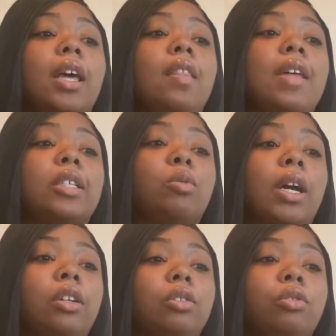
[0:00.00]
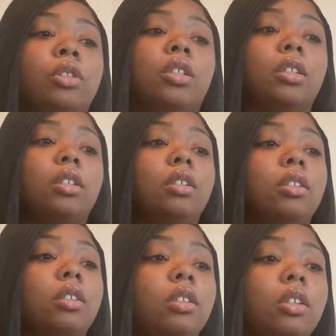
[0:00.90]
That's what I do to
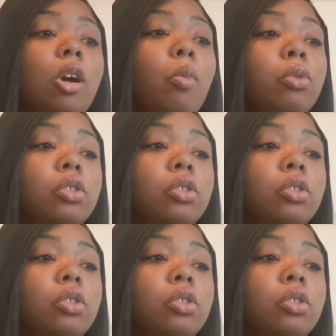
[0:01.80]
cope with